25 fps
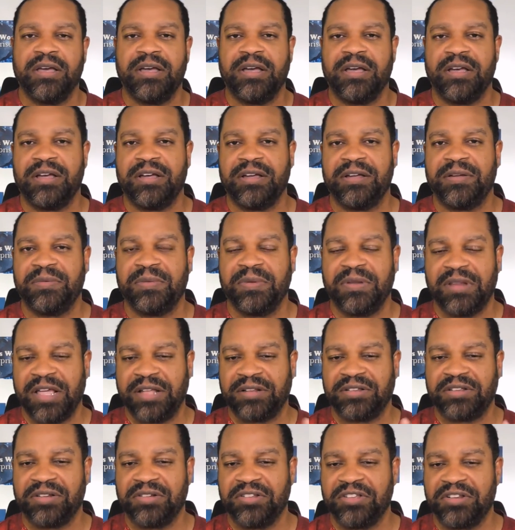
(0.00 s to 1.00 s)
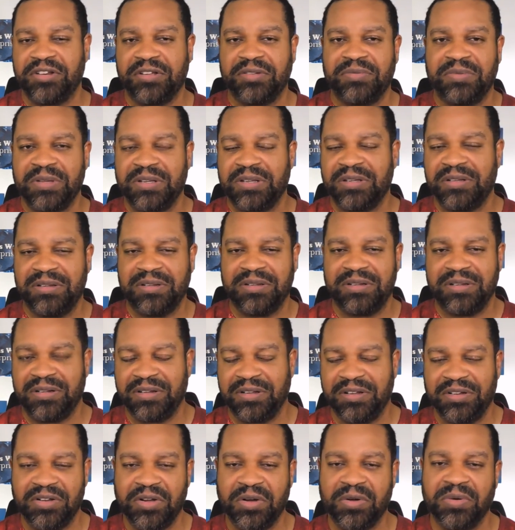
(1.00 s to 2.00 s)
Uh, that's a little
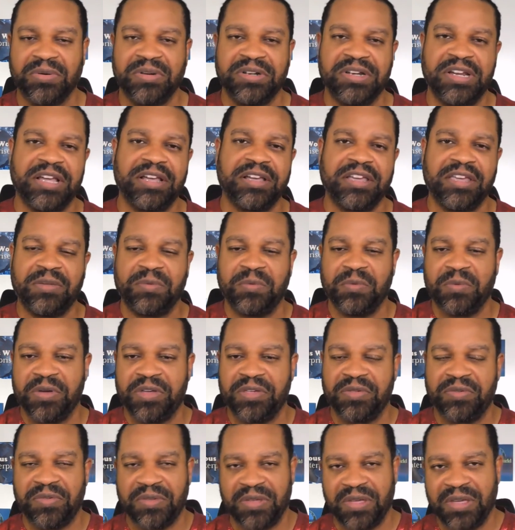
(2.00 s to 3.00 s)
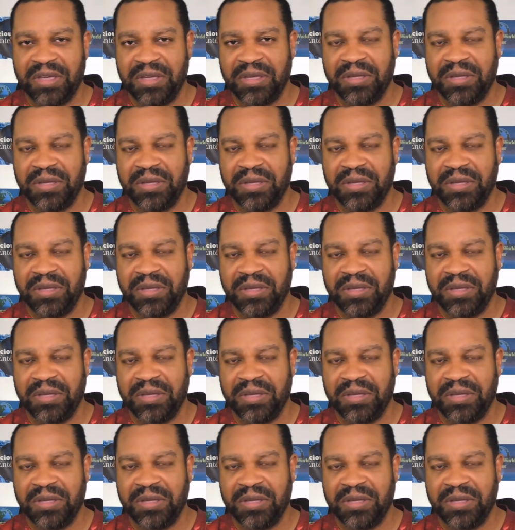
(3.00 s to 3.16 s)
gold nugget with